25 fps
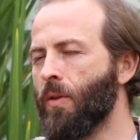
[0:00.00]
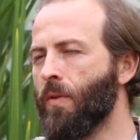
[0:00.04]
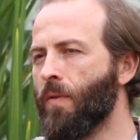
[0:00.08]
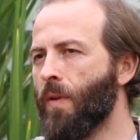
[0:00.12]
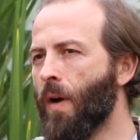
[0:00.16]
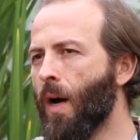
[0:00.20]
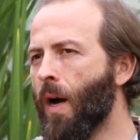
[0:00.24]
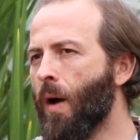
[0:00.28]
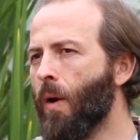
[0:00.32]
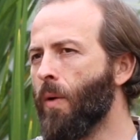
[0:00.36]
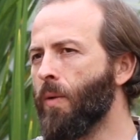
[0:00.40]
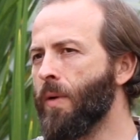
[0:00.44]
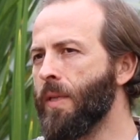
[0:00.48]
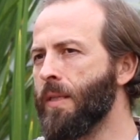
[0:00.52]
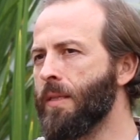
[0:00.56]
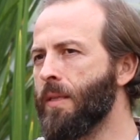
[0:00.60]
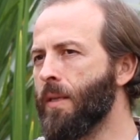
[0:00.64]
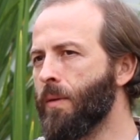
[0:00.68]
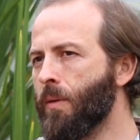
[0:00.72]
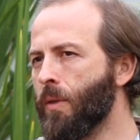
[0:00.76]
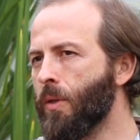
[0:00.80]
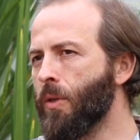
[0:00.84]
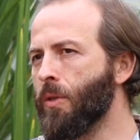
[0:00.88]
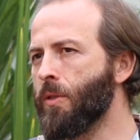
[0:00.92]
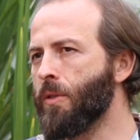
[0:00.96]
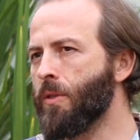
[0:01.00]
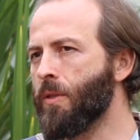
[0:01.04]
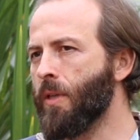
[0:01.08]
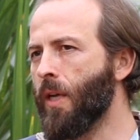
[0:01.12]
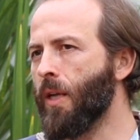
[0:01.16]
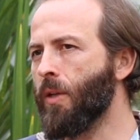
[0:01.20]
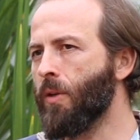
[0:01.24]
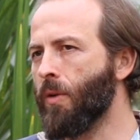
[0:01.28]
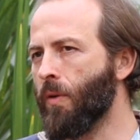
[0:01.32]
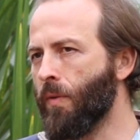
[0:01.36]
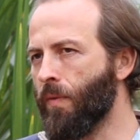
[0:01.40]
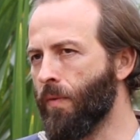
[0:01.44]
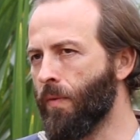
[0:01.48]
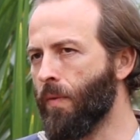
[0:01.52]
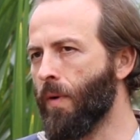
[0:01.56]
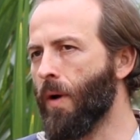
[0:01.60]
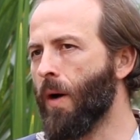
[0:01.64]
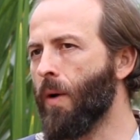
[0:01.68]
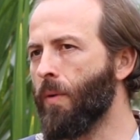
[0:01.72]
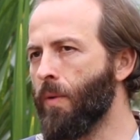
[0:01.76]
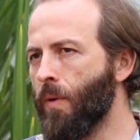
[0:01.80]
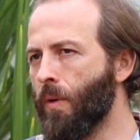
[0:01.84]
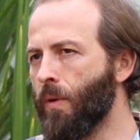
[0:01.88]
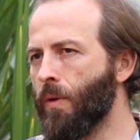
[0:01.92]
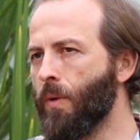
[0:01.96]
of how is the good state of
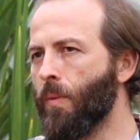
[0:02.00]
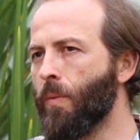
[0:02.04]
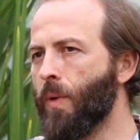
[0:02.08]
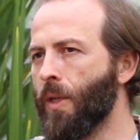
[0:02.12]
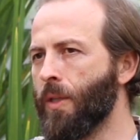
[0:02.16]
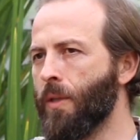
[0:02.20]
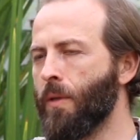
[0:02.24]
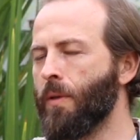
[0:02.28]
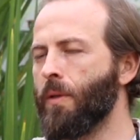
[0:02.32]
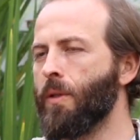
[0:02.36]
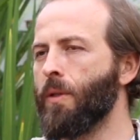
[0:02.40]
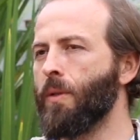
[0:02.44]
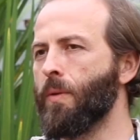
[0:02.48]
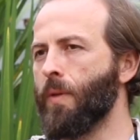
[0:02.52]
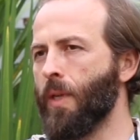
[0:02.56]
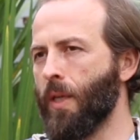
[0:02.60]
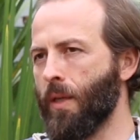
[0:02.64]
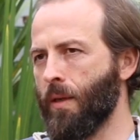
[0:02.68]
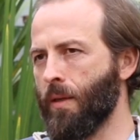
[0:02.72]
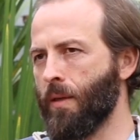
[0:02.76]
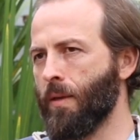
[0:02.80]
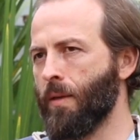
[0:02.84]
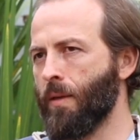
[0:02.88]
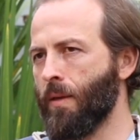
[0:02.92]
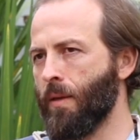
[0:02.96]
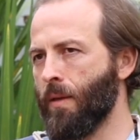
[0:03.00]
what you're doing